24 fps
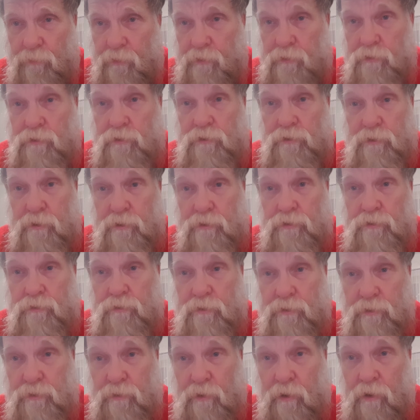This is just
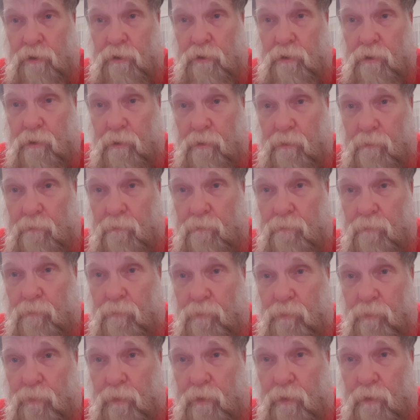the start.
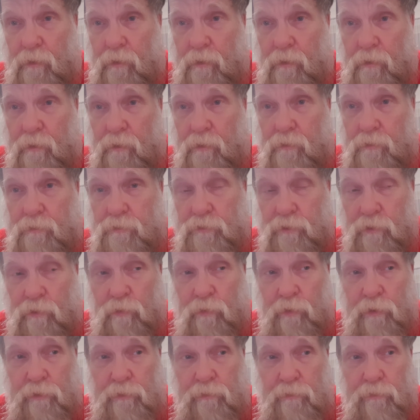So
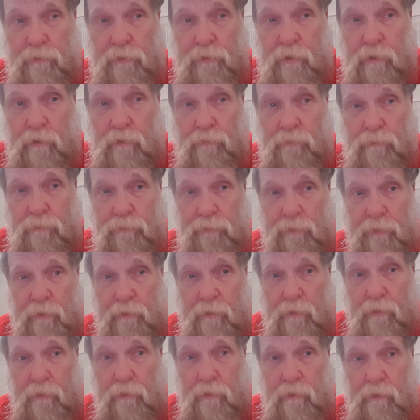when, if
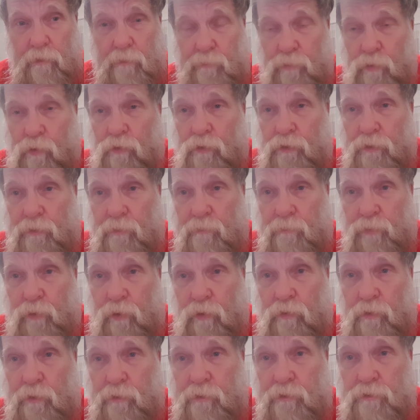
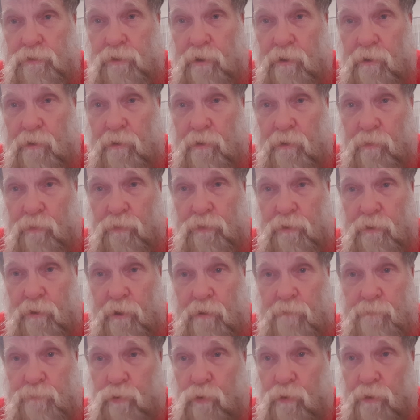Portland is getting hit with an
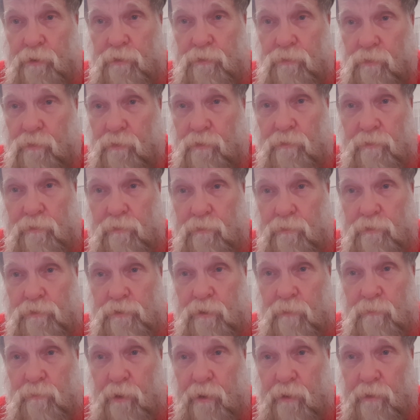8 or
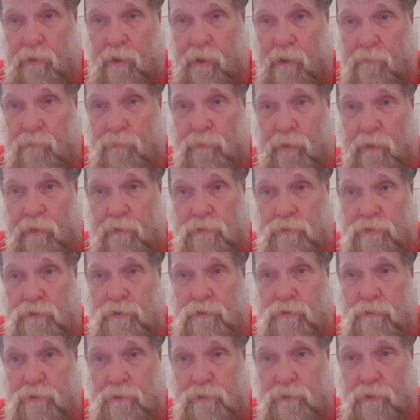something like that, it's
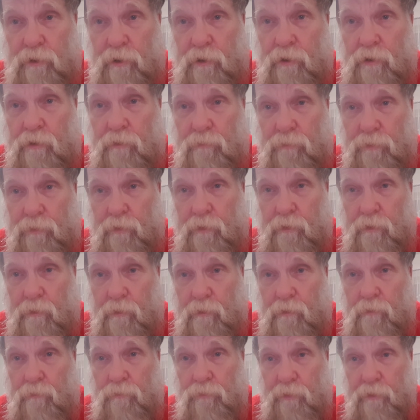just the start.
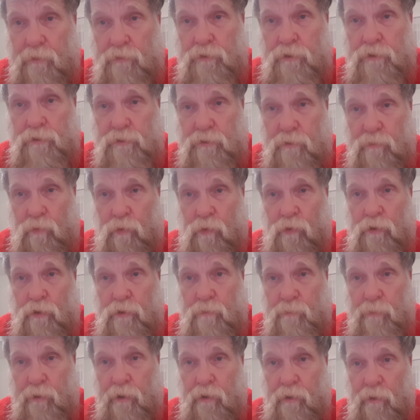It's just the
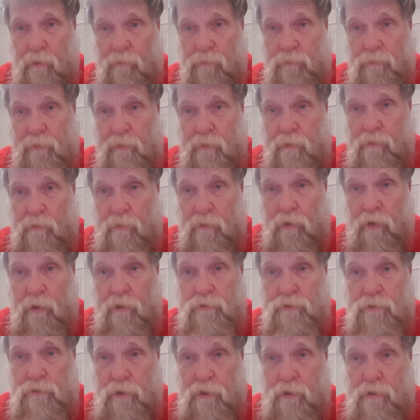warning bell. And
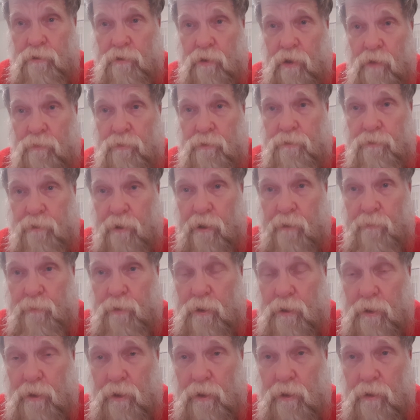God's turning on the
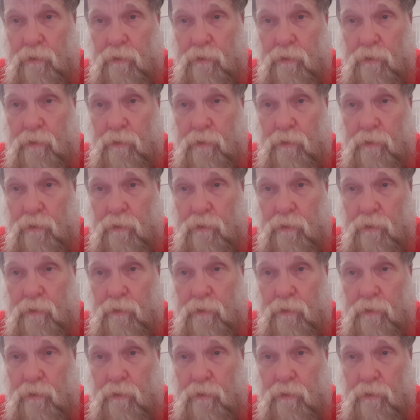timer.